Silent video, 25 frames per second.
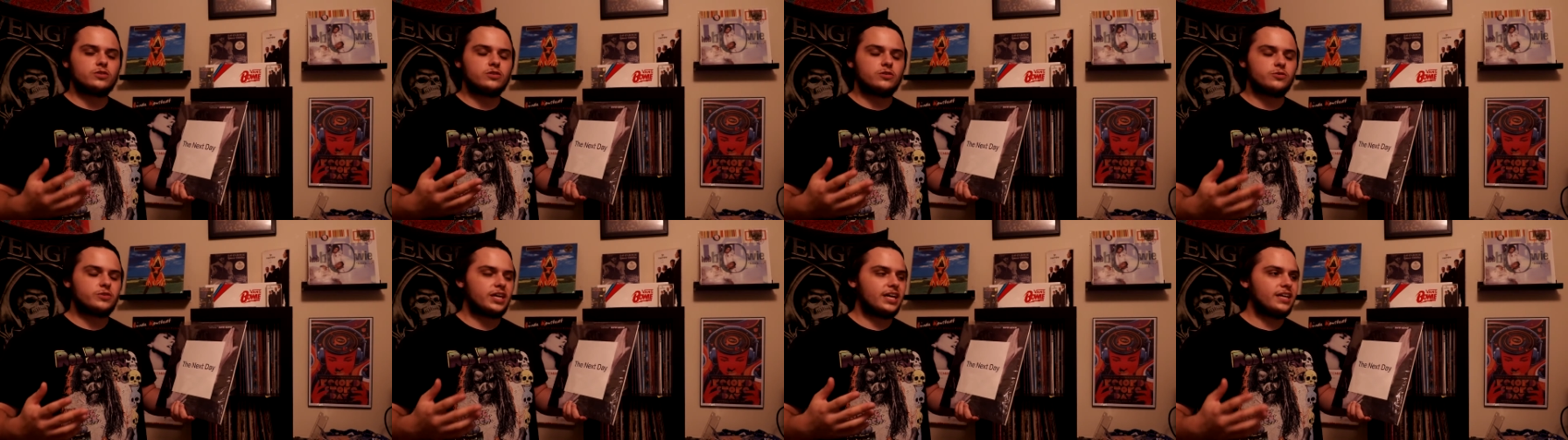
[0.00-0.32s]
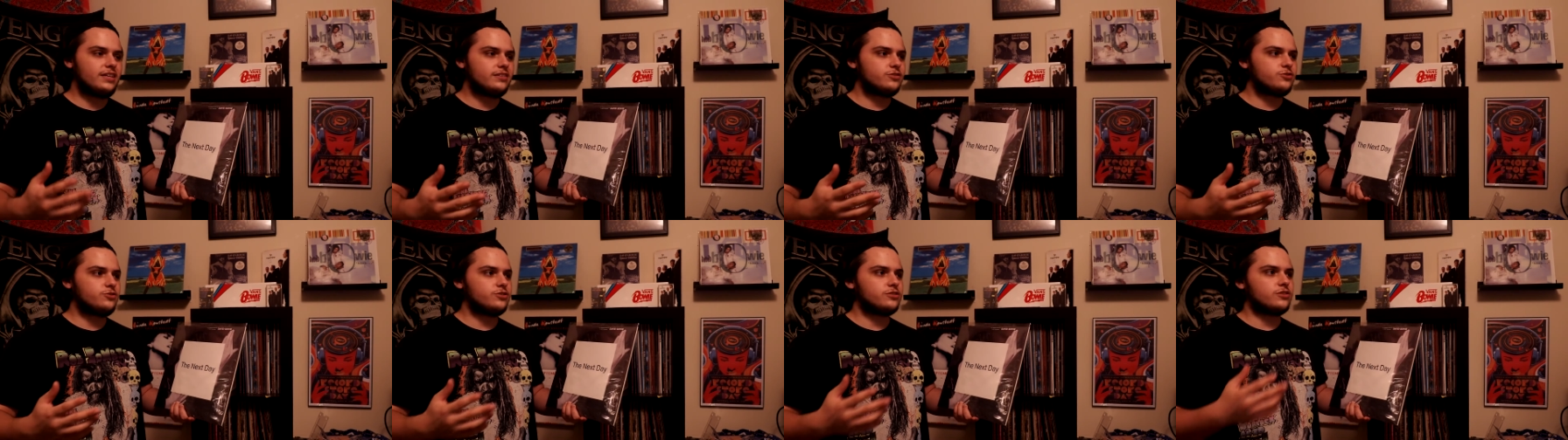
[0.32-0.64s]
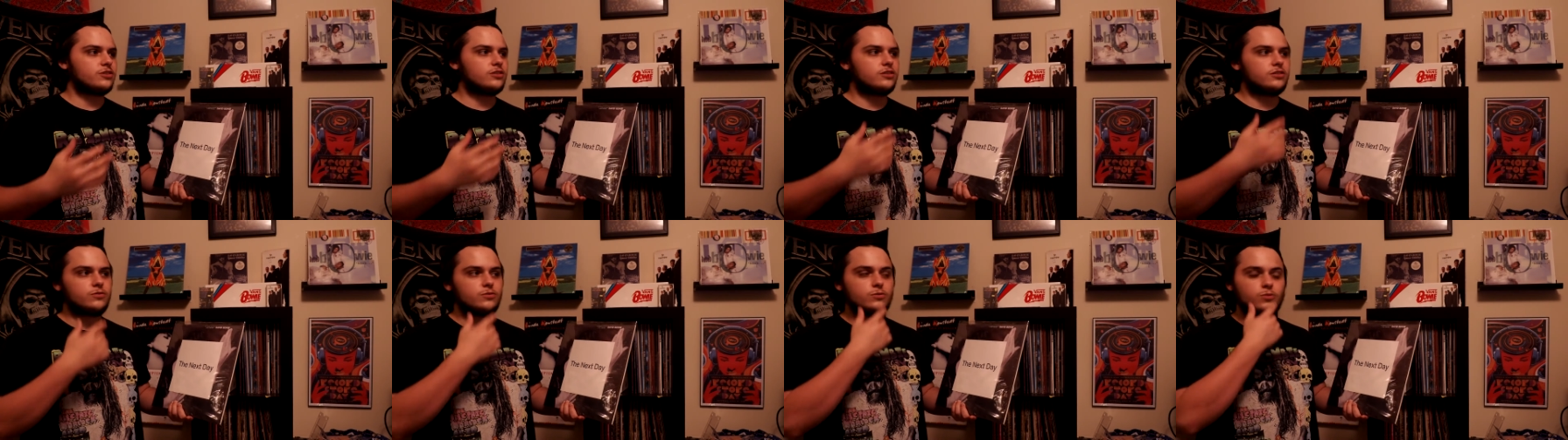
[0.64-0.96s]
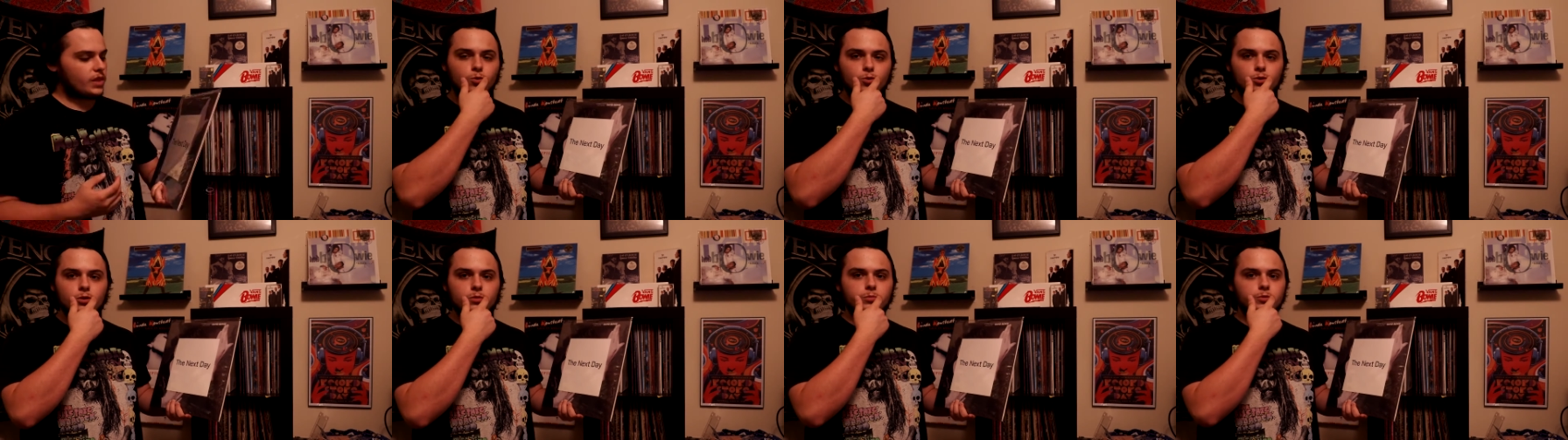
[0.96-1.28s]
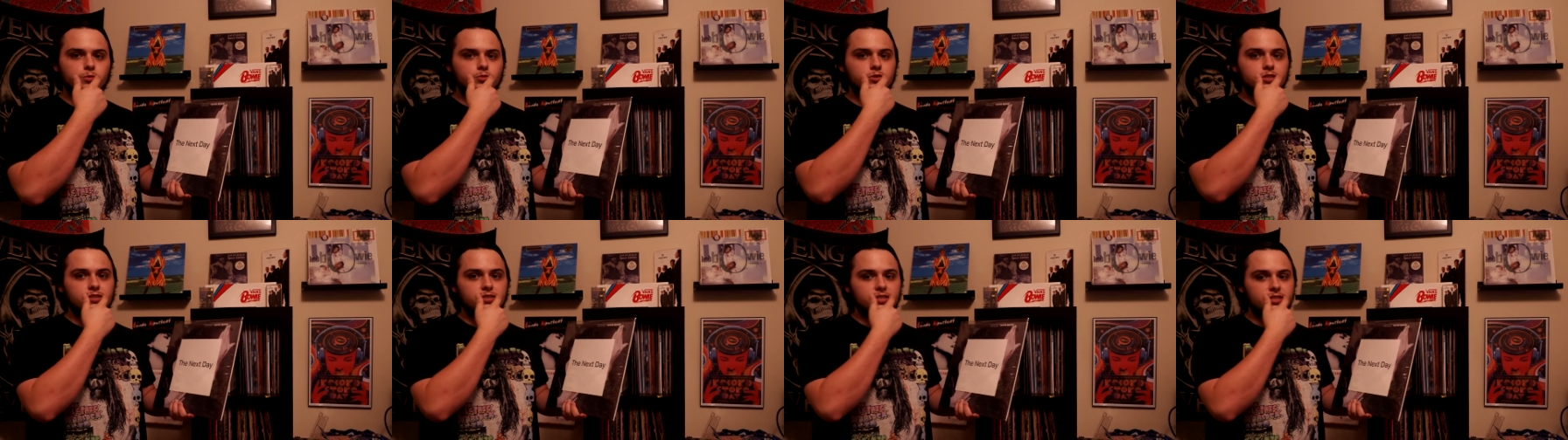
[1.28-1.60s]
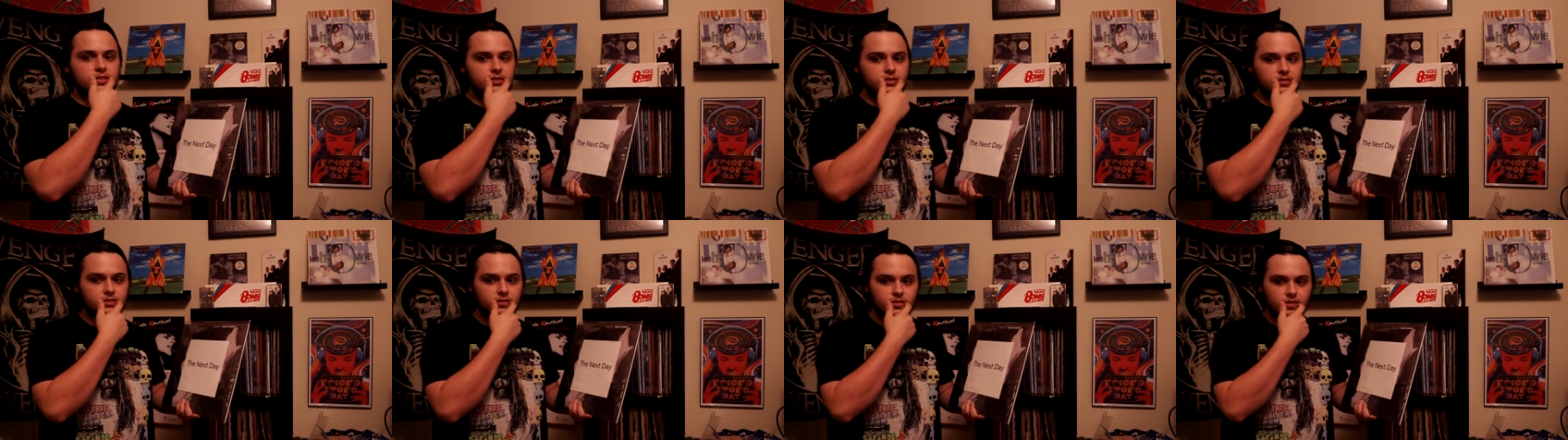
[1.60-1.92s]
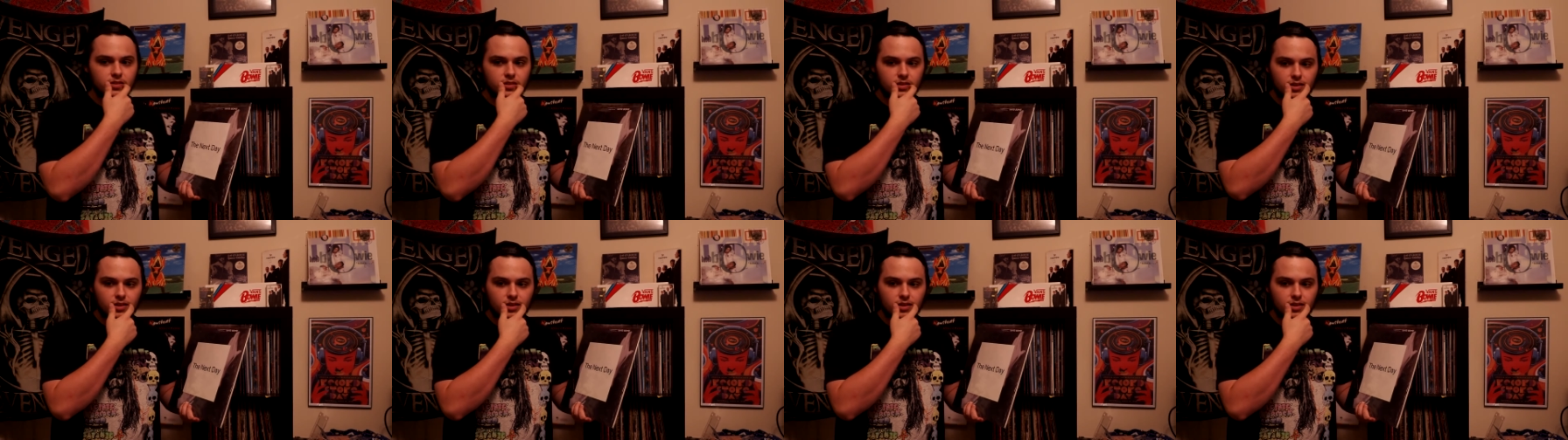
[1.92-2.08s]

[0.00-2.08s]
Cancer is a horrible disease.